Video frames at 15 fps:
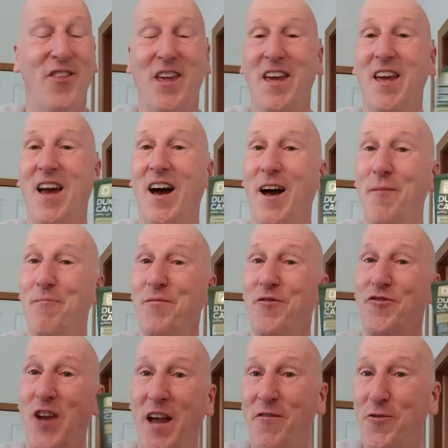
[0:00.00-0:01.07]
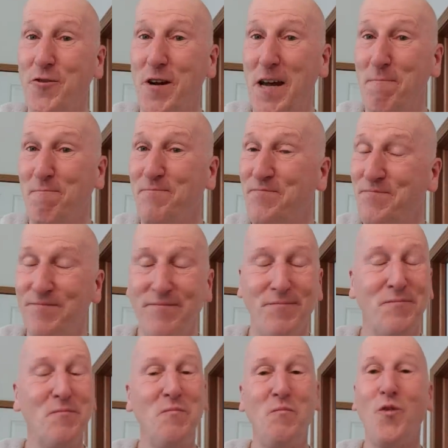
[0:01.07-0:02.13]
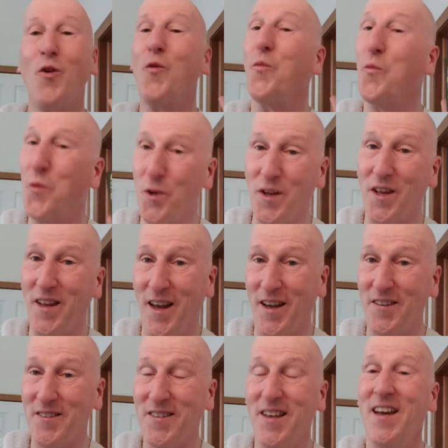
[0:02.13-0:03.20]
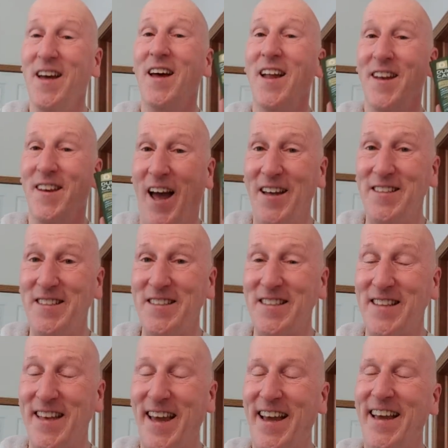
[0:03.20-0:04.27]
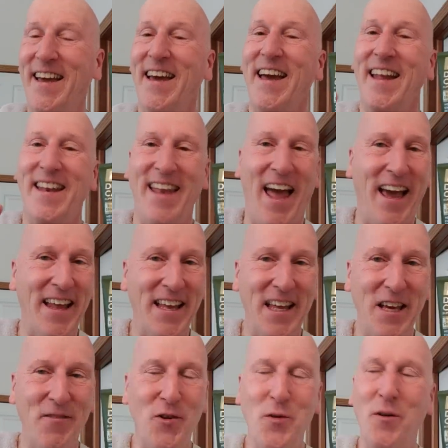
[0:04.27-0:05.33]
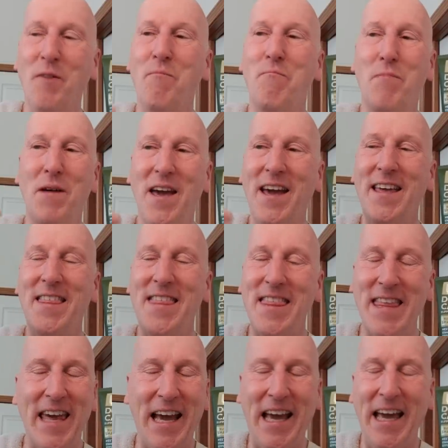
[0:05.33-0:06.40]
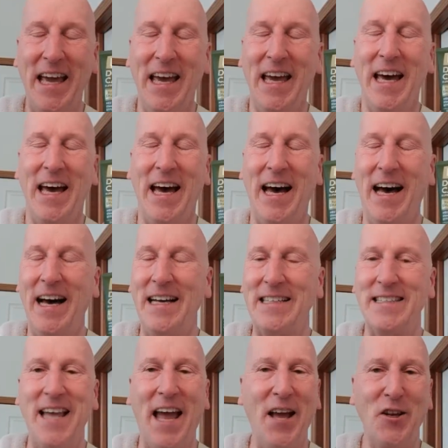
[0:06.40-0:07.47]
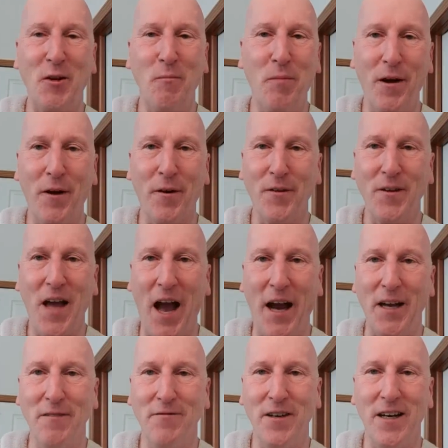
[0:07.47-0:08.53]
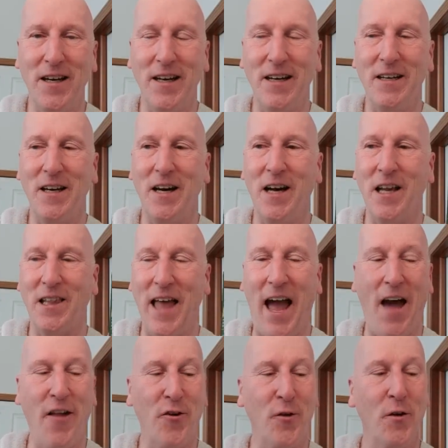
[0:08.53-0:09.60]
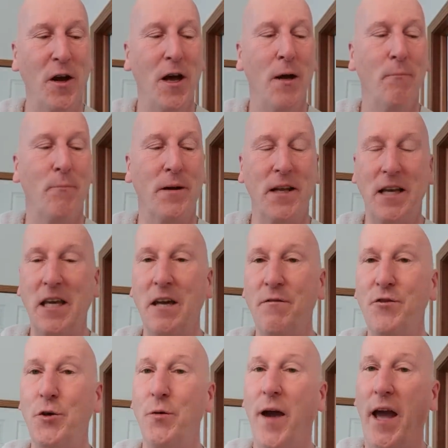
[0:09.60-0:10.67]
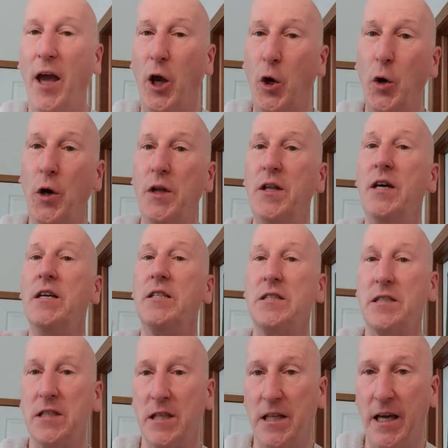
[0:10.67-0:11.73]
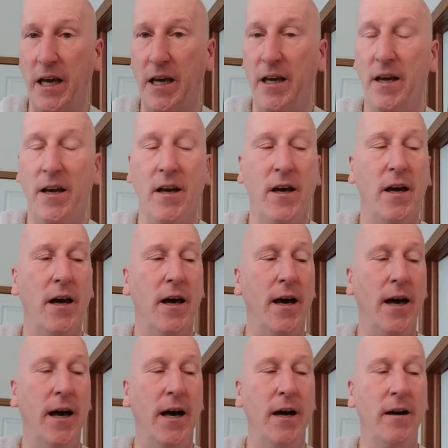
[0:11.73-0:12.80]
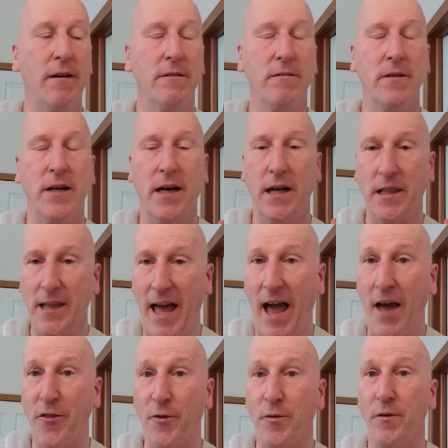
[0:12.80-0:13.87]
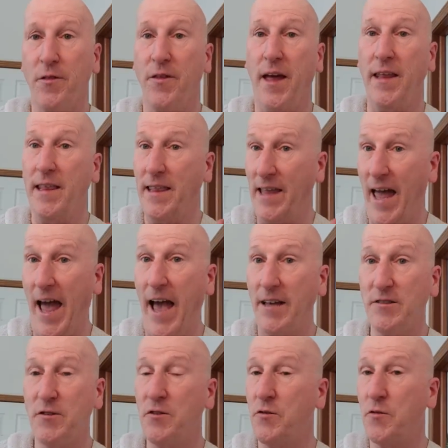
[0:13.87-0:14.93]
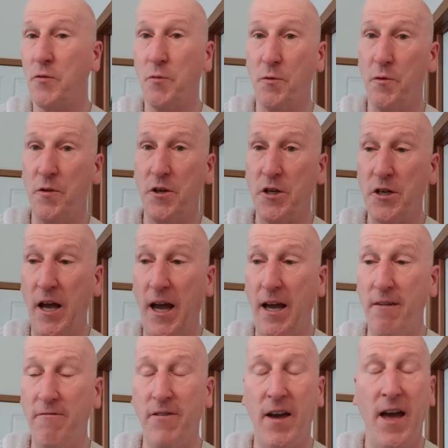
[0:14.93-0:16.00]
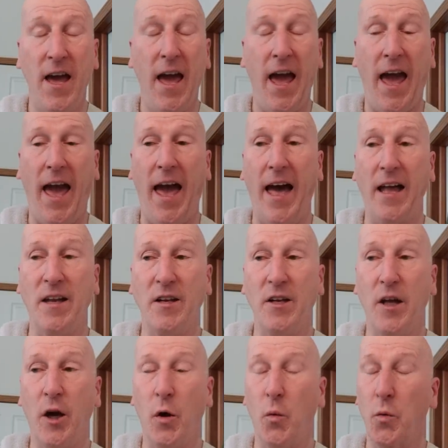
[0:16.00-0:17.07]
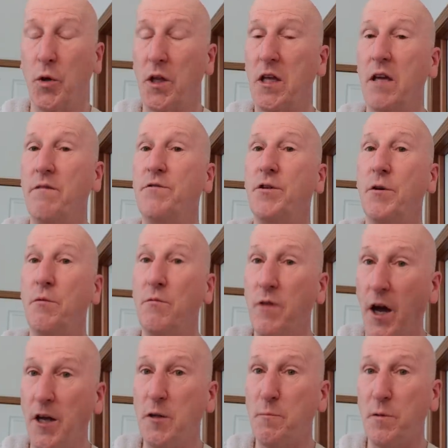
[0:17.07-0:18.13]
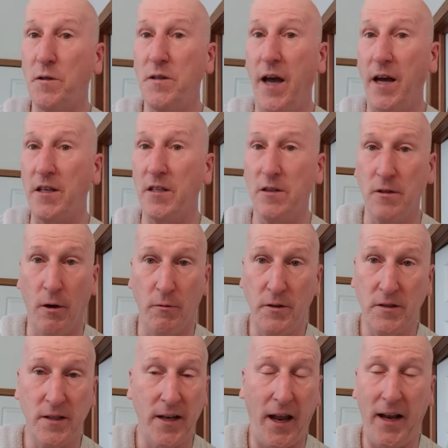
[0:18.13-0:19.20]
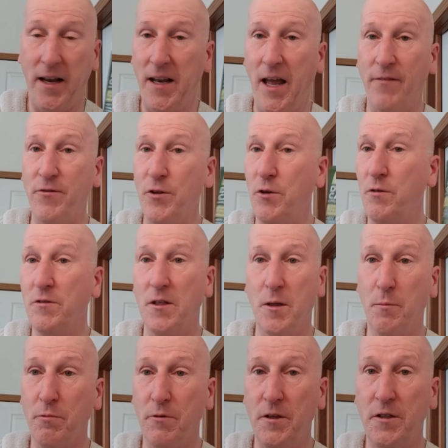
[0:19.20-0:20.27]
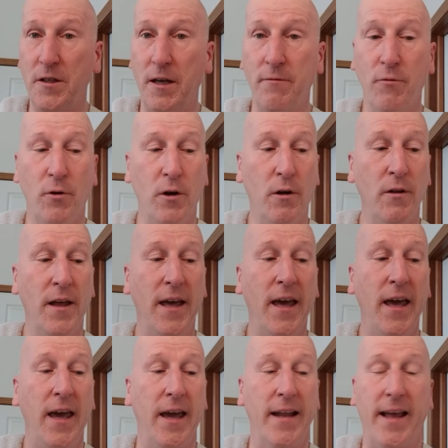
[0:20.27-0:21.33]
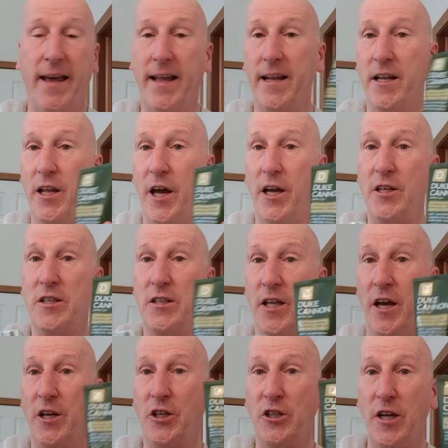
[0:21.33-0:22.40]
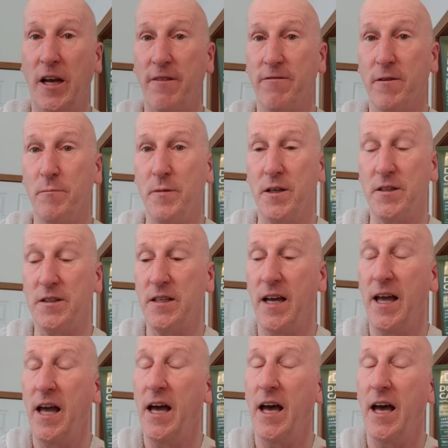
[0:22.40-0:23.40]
The um, shave cream, really nice. Nice and slick. Not going to give you a big, thick uh, Santa beard kind of a, a, lather, but it gives you a good, slick, uh, uh, lather that lasts through the shave and uh, really gives you nice protection. Notice that I didn't have to use any pre-shave oil and I got a nice, nice shave from this.